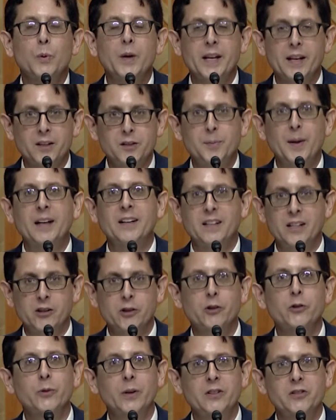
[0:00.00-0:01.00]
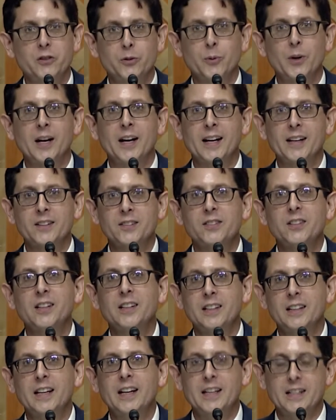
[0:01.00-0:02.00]
we expect interest rates to rise
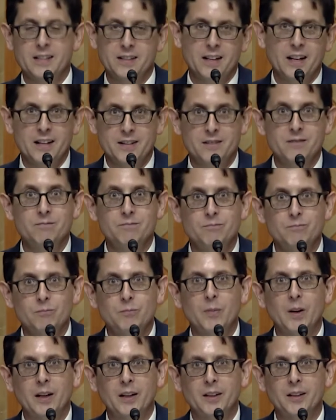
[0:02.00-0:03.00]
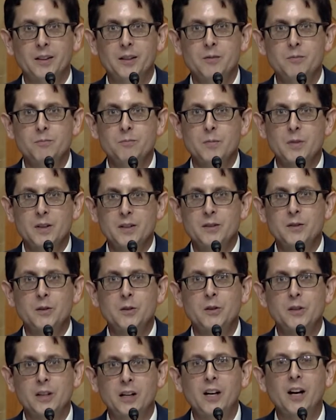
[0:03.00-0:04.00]
and, and uh,
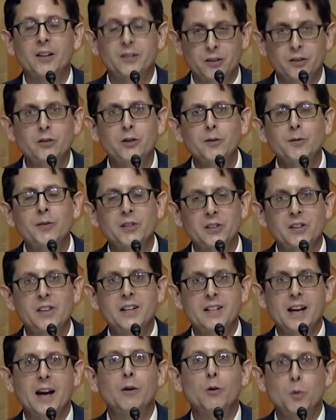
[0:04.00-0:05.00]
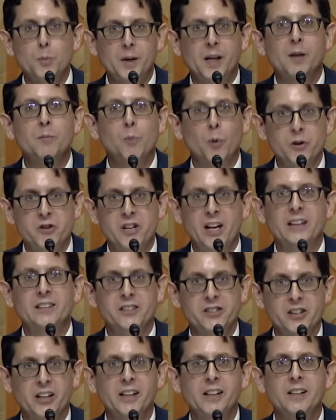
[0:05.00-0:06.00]
the cost of servicing the debt will become more
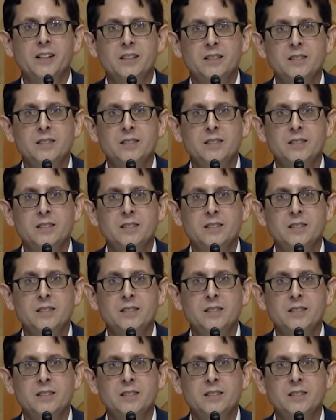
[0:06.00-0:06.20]
challenging.